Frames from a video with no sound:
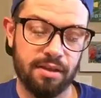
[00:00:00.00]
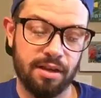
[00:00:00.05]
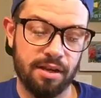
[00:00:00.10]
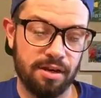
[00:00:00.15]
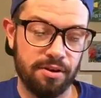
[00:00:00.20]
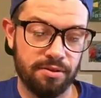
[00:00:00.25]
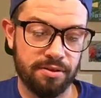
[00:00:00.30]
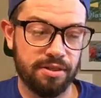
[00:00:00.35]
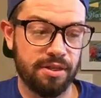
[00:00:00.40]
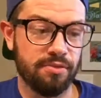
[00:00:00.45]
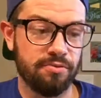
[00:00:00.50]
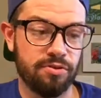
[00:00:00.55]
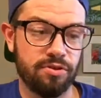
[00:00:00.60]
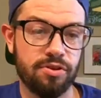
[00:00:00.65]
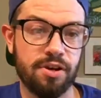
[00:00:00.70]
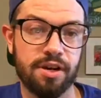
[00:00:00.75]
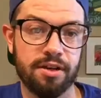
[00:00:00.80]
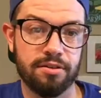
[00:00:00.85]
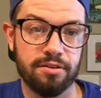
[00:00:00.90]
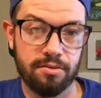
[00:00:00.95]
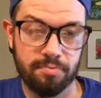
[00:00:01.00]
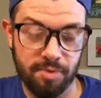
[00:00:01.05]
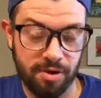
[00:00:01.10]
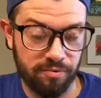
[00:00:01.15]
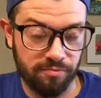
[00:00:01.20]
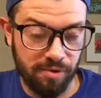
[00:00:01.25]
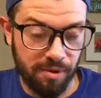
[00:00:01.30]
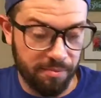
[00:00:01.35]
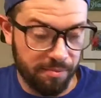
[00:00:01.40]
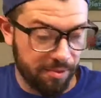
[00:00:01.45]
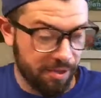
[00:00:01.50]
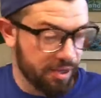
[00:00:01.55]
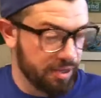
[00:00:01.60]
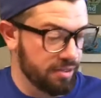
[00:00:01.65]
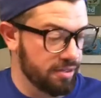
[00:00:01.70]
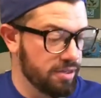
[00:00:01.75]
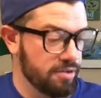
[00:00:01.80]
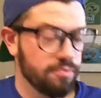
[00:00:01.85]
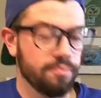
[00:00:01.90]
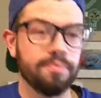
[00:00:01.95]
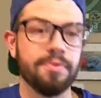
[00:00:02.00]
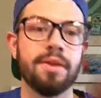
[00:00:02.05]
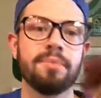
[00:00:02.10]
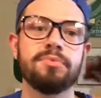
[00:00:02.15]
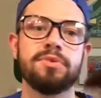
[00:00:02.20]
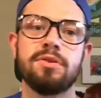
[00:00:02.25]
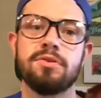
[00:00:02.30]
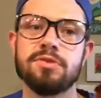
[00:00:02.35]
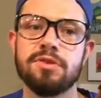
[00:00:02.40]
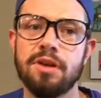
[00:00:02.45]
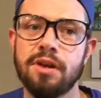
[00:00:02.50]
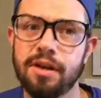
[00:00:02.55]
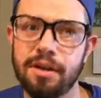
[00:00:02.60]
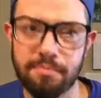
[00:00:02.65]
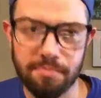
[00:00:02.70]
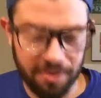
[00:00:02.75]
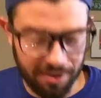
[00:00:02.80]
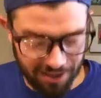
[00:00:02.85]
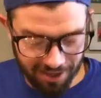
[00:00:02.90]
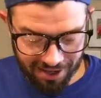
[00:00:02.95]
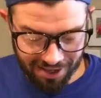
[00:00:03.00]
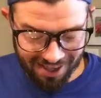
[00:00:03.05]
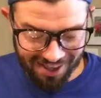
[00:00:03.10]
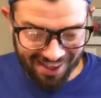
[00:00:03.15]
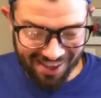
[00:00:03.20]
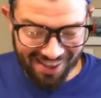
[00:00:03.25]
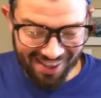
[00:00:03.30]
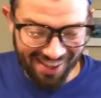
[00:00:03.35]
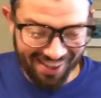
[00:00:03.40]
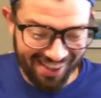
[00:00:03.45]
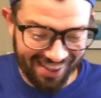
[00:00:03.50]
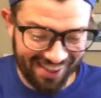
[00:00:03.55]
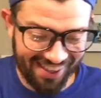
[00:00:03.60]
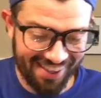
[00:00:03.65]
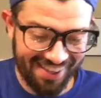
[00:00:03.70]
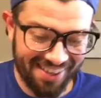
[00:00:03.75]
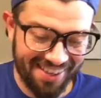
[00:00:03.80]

I know it sounds strange, but rubber legs. Oh, I'm so sorry.